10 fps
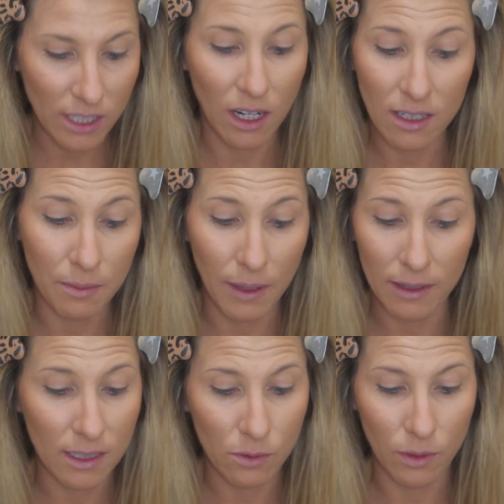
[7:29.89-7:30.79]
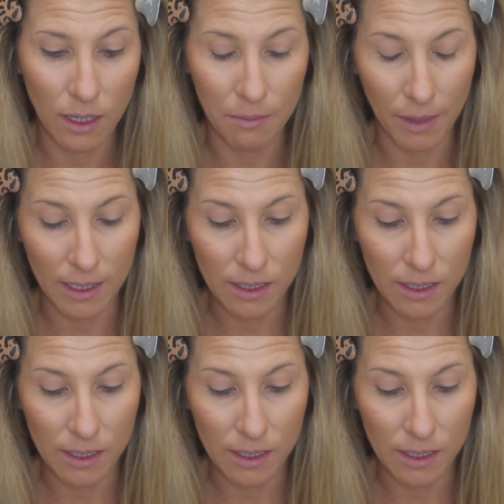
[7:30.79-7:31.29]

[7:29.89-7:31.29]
I talked about this one in my